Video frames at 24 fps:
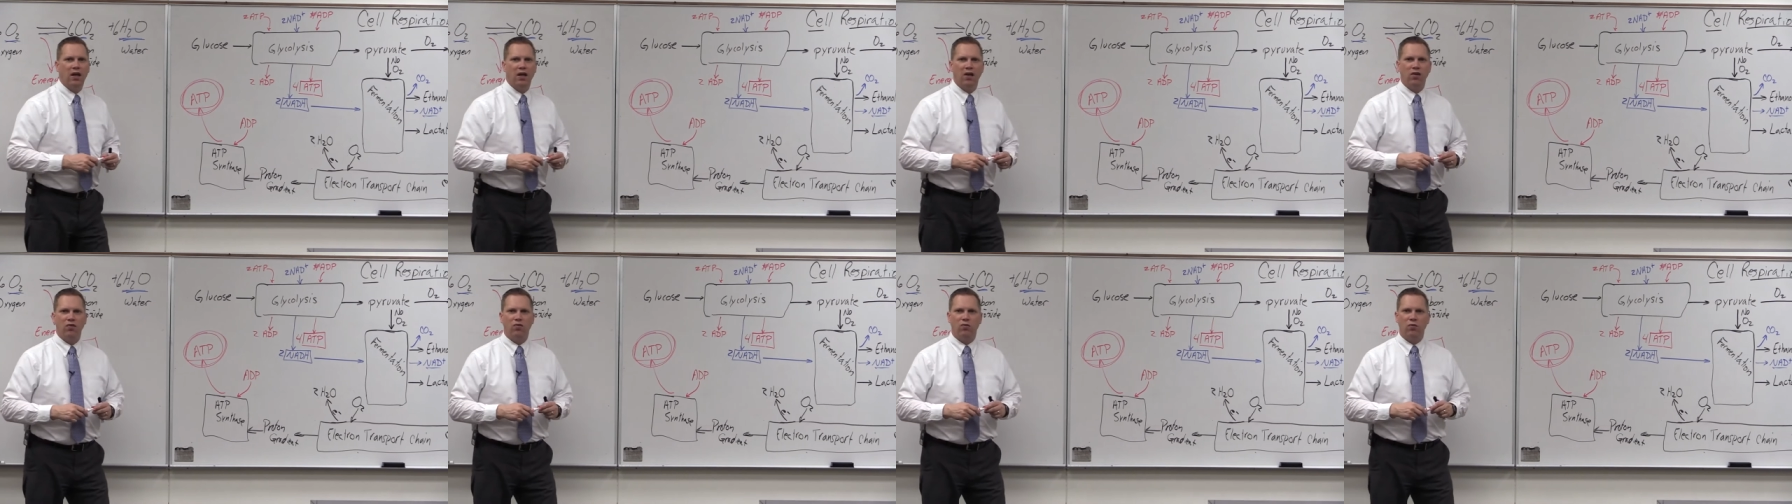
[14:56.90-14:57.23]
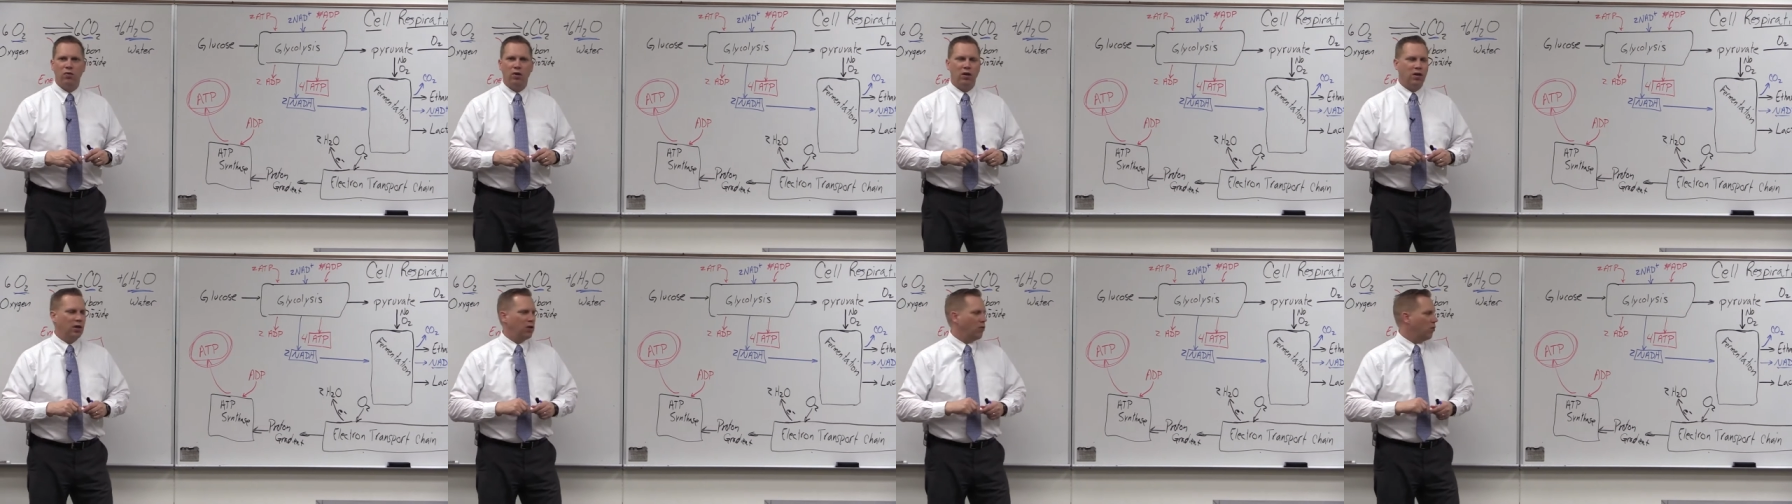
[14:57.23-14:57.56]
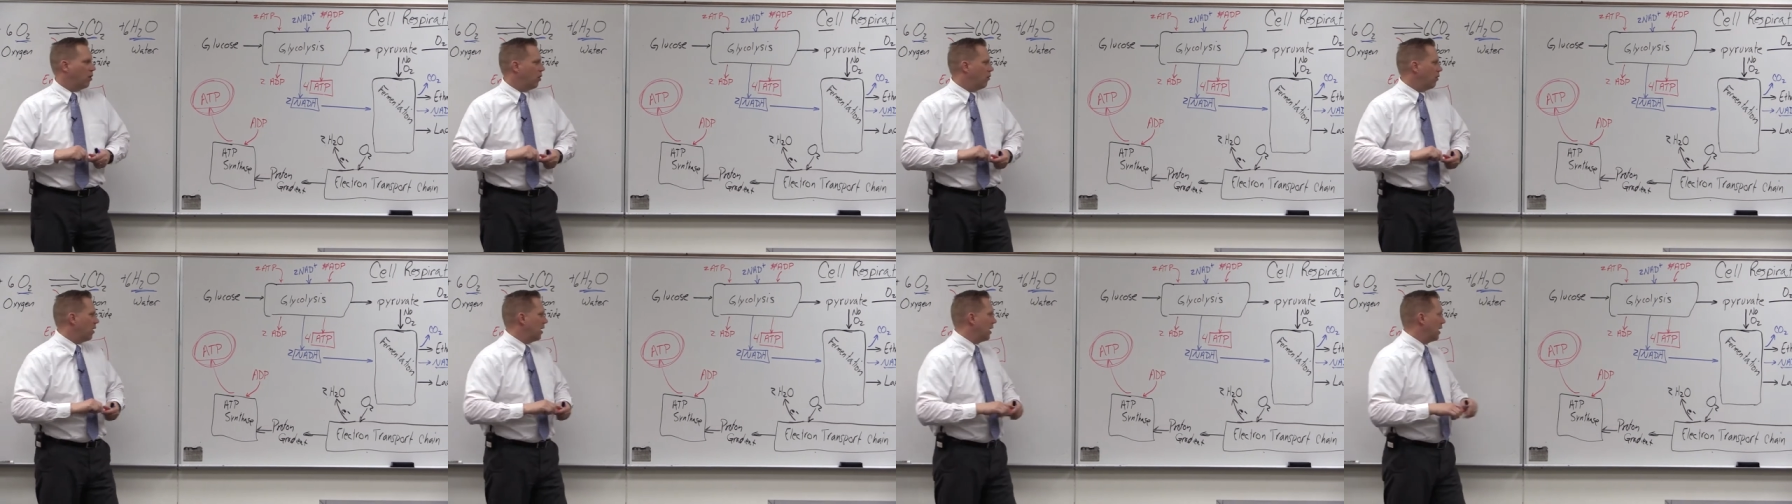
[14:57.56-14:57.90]
is really
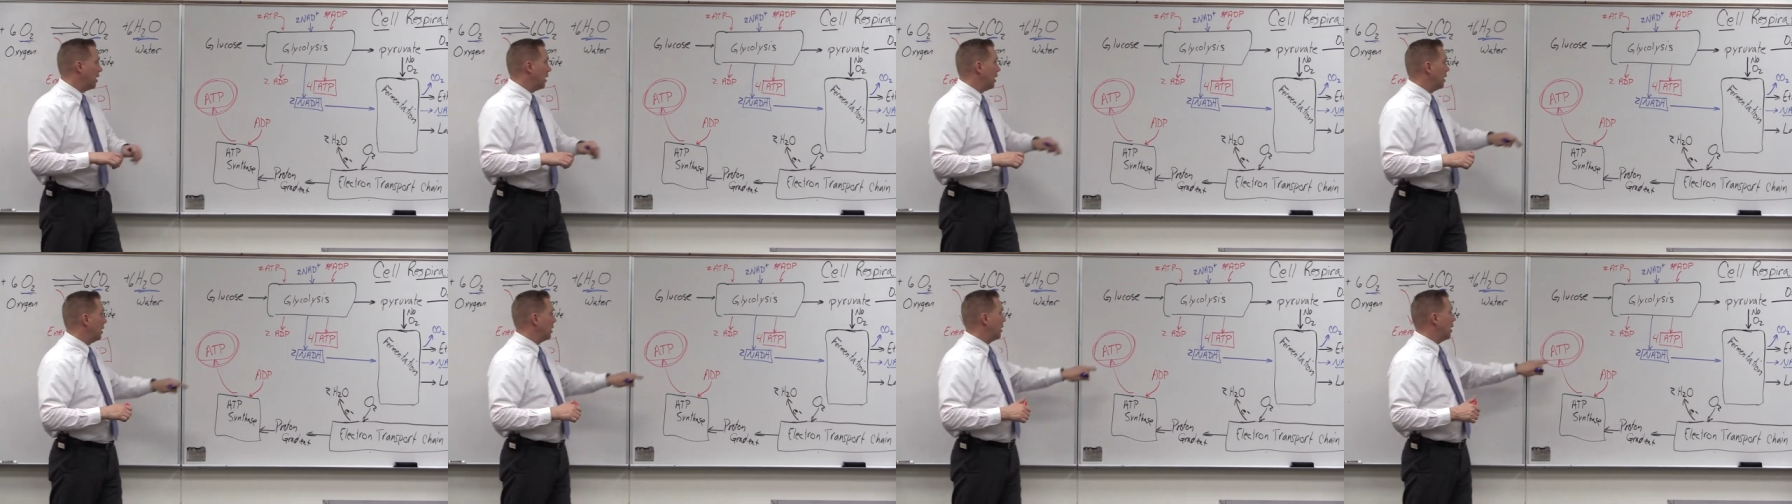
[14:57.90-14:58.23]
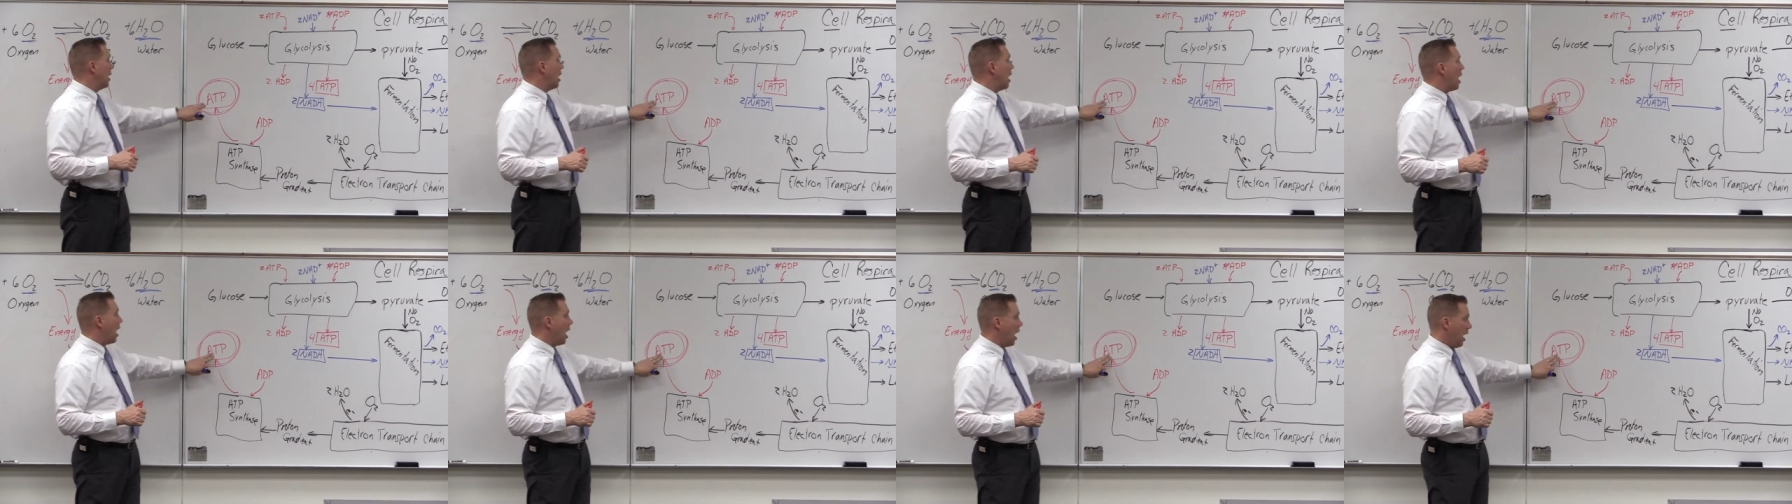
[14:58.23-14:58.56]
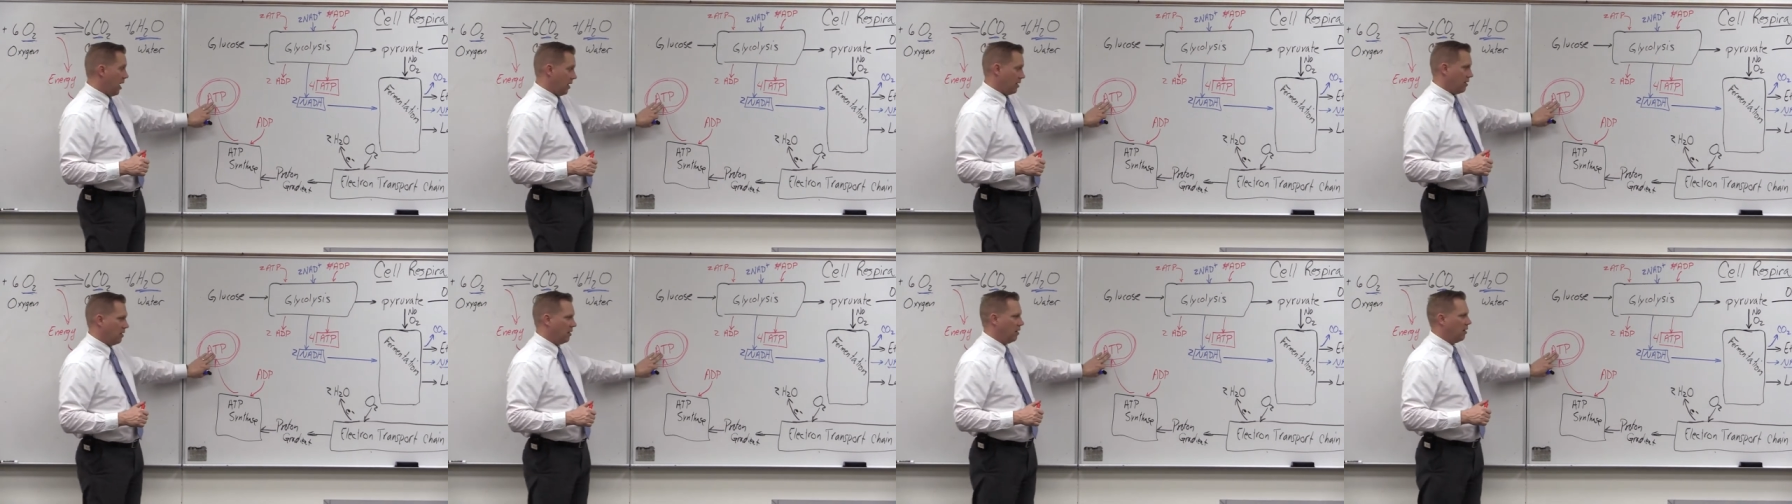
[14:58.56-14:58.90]
where we get a
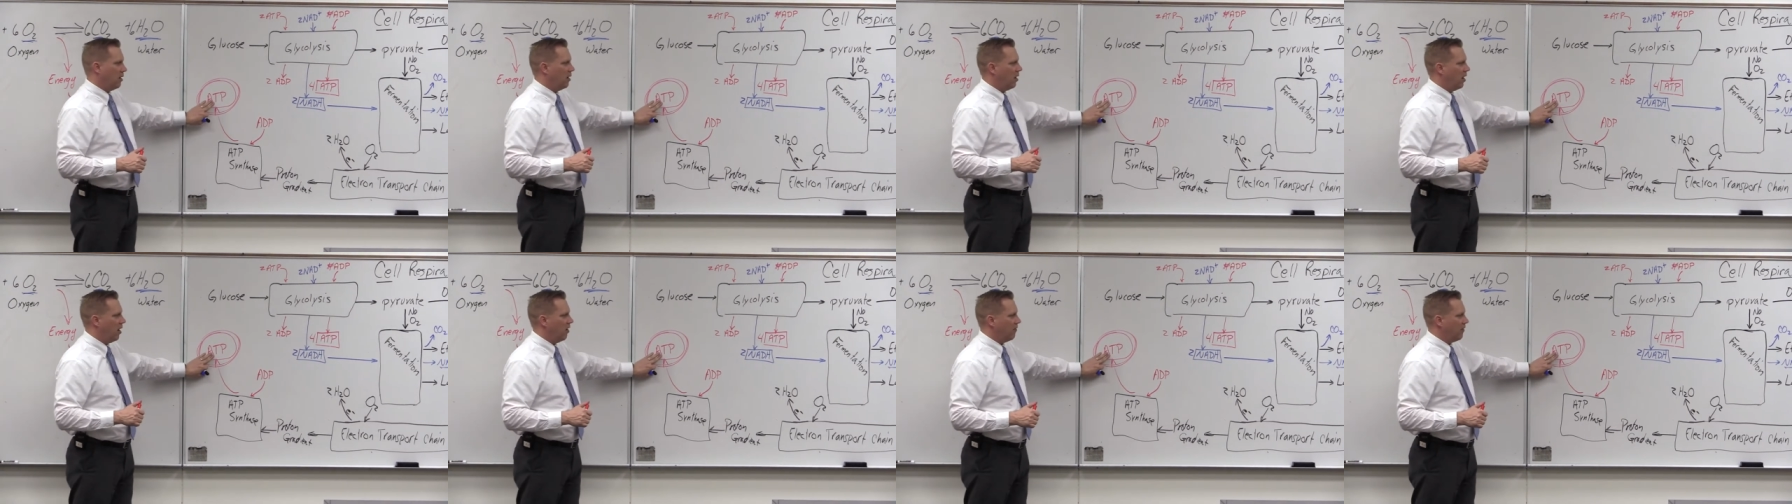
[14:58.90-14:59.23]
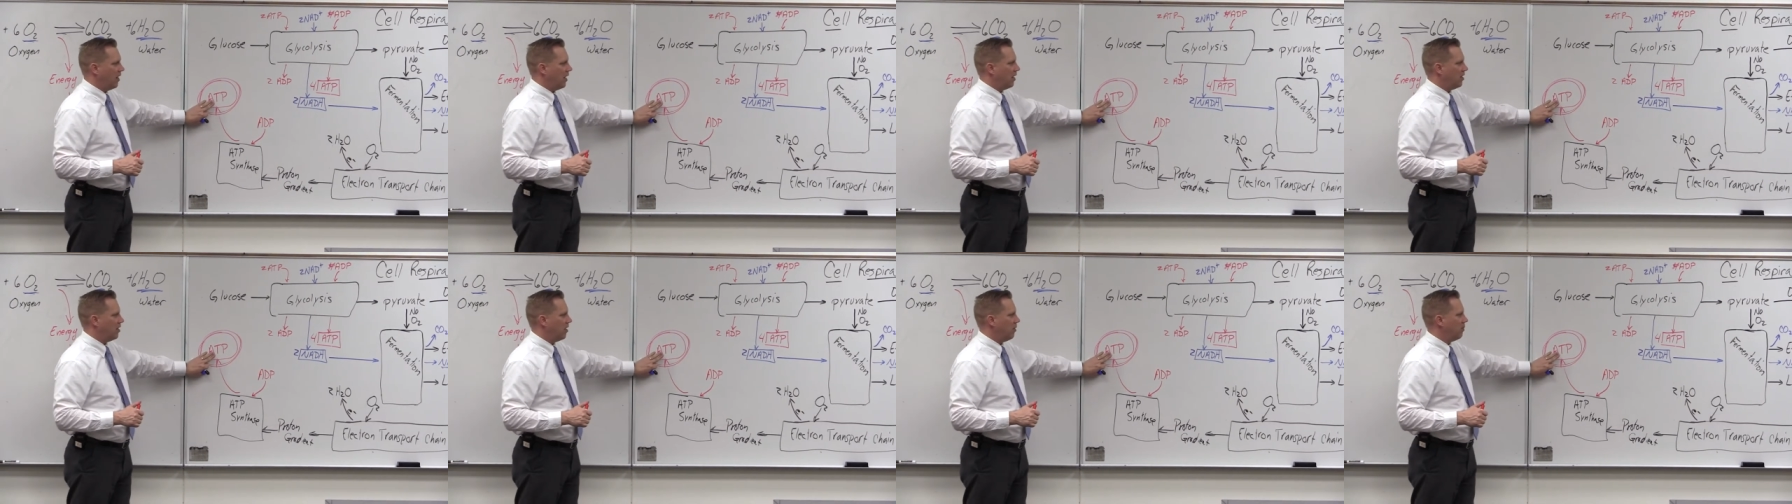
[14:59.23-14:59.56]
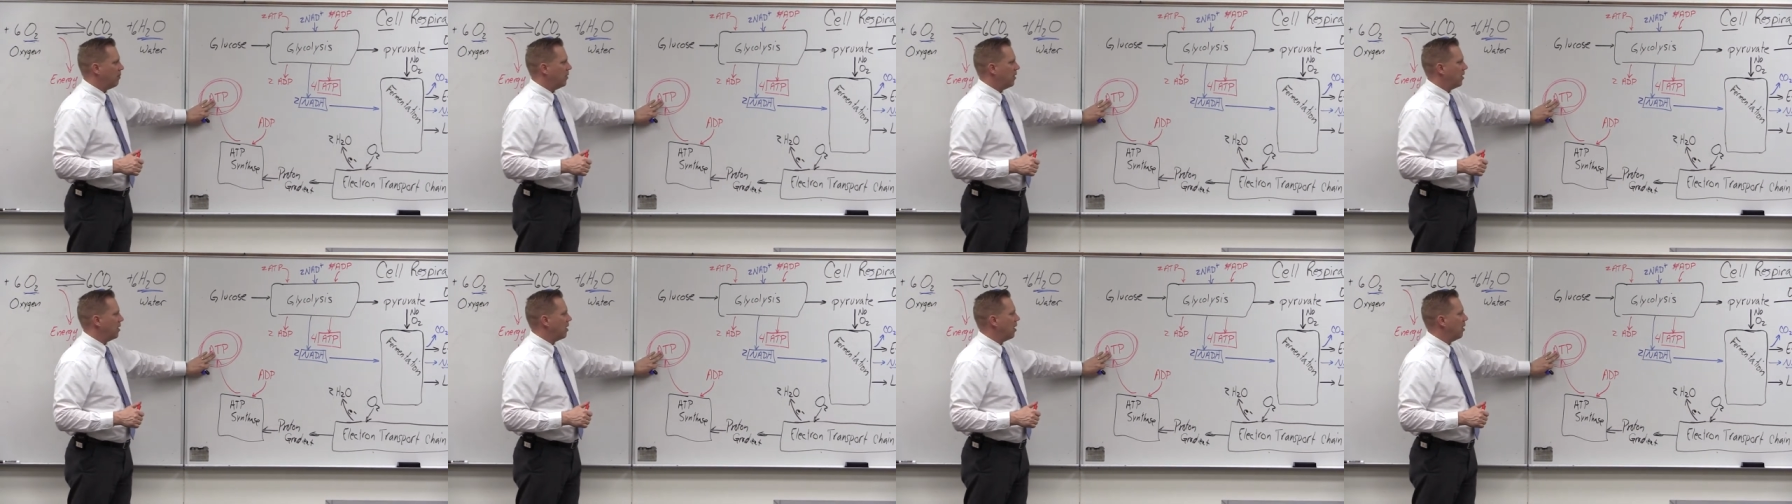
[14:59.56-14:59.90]
lot of
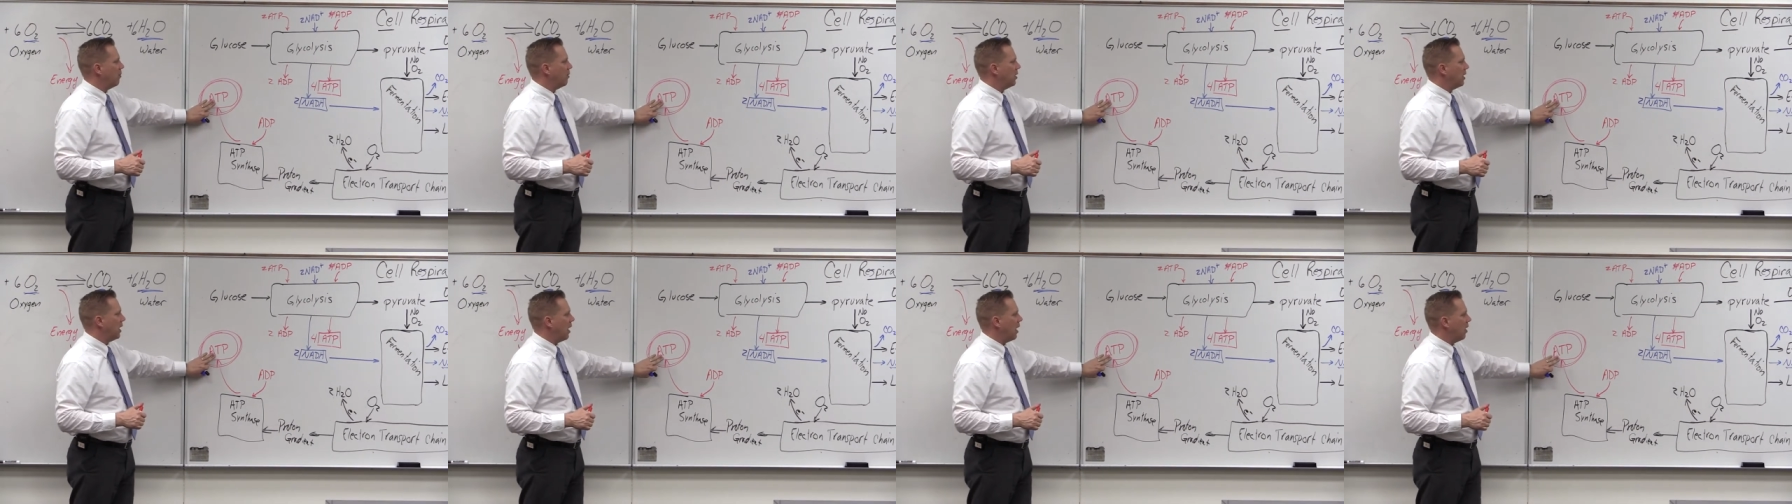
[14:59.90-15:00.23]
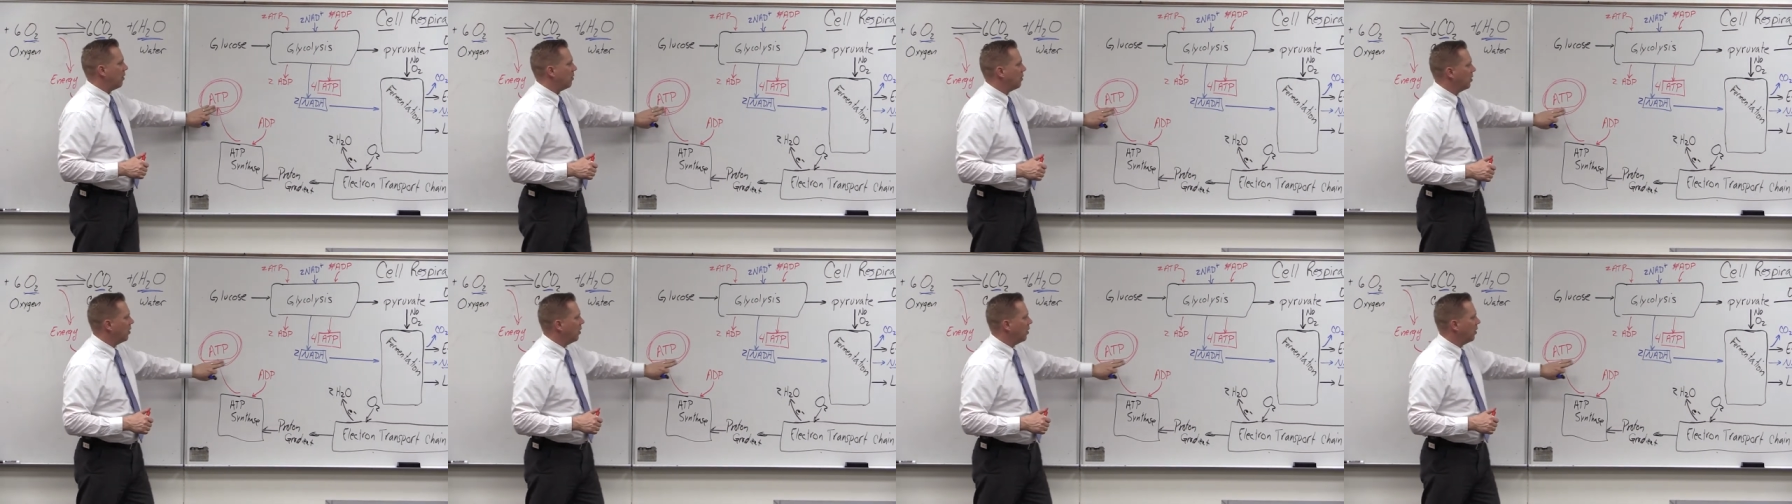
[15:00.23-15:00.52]
ATP coming out.